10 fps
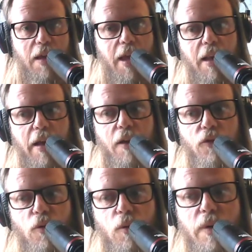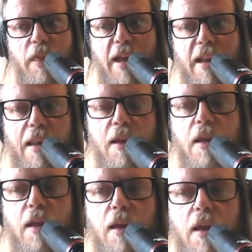healing and trauma, then
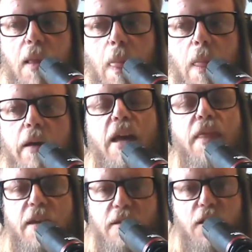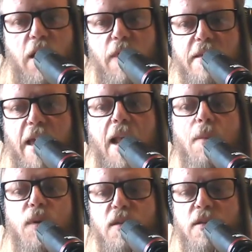okay, there's
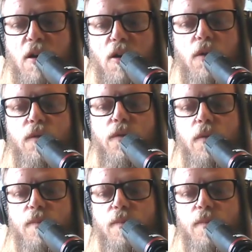elements of